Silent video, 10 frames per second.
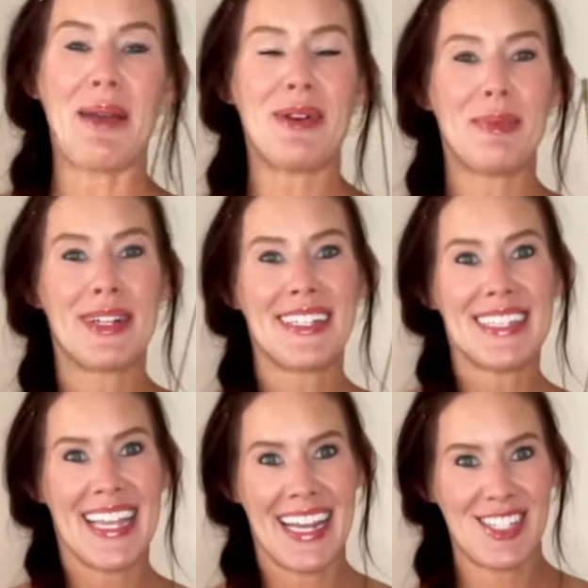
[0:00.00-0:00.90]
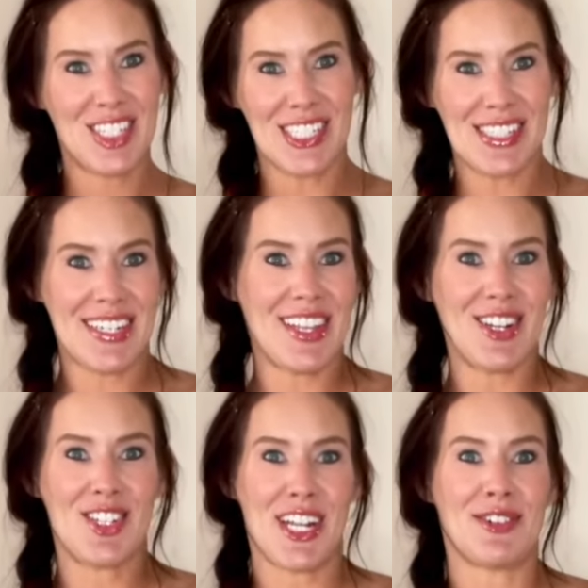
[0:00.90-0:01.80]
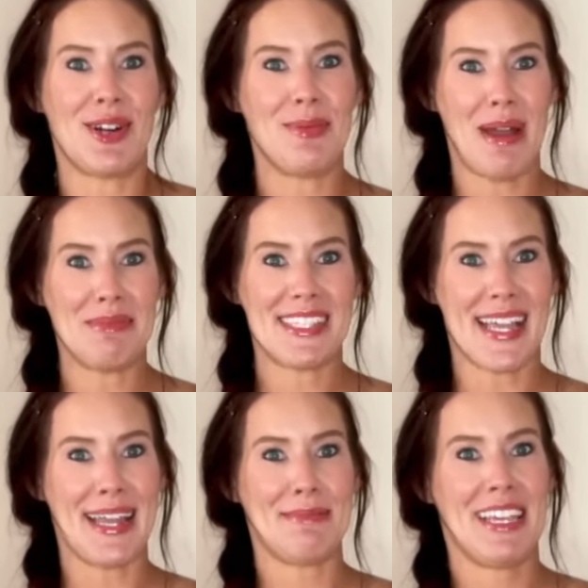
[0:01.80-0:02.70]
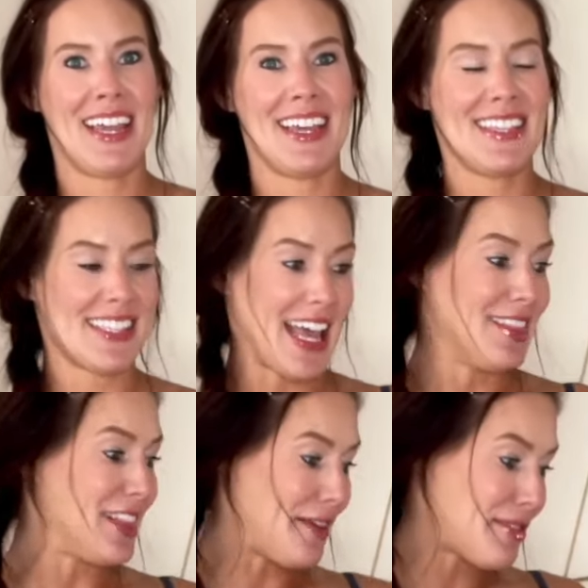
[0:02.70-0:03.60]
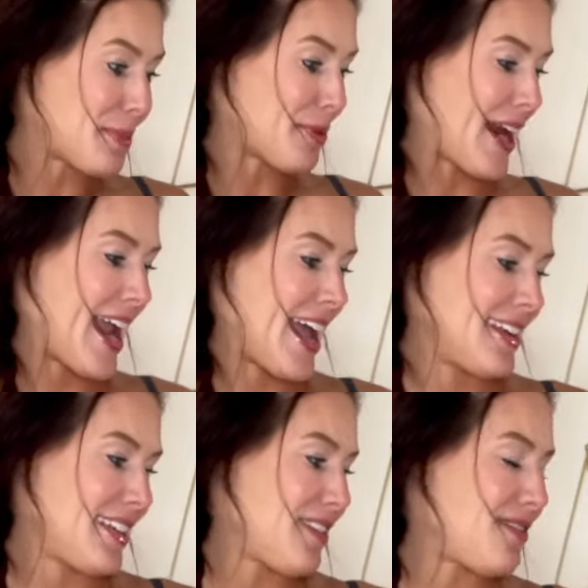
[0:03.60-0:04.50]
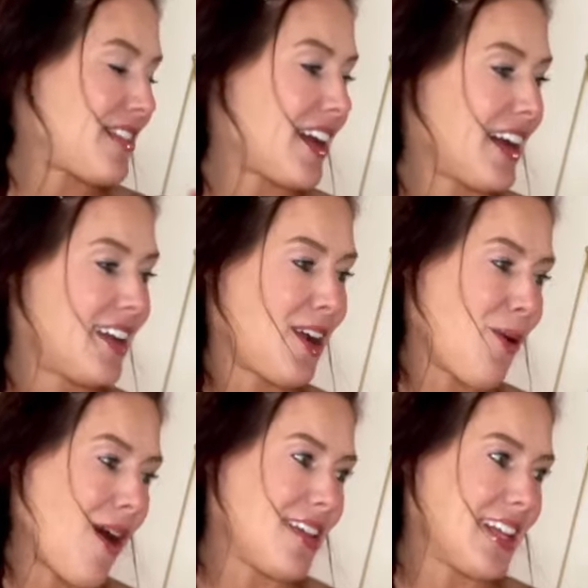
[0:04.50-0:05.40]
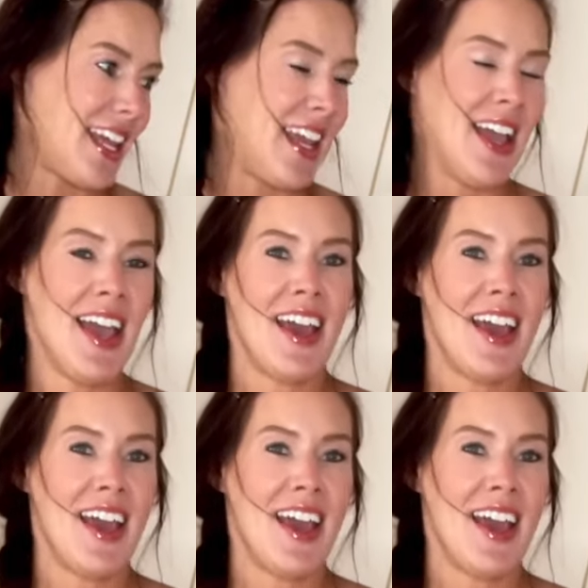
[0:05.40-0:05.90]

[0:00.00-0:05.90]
will put a link just to their general website because I love the brand. They're very good quality.